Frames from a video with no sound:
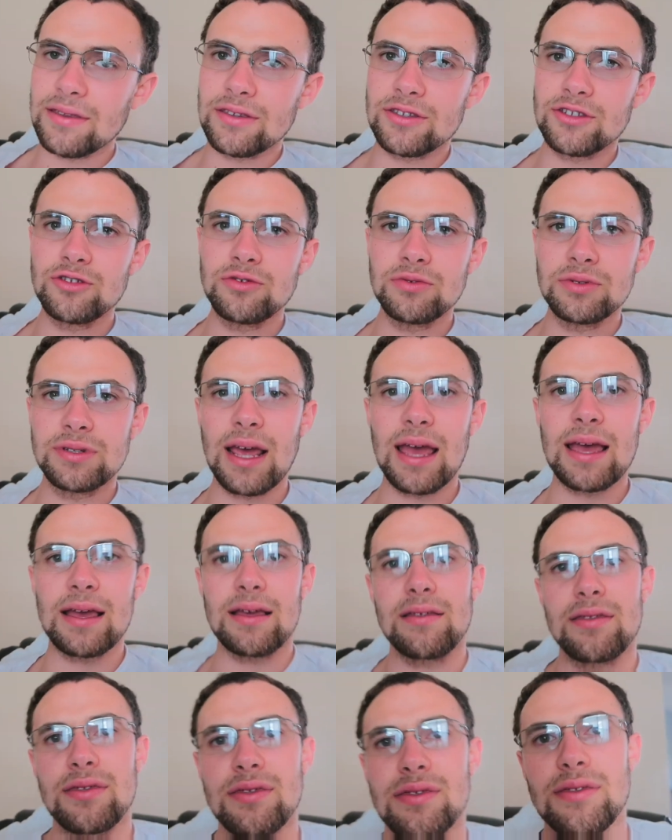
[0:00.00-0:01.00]
in 2
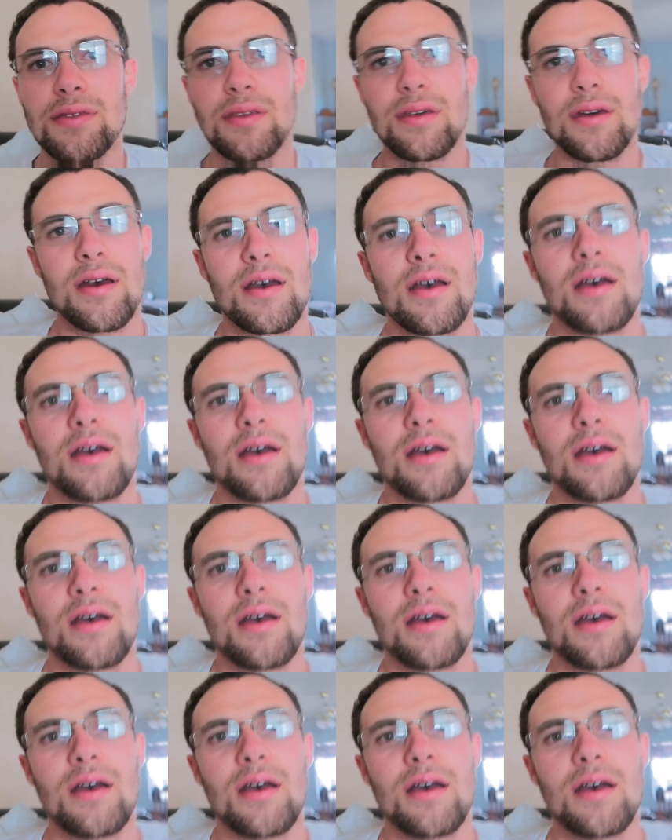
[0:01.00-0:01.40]
days.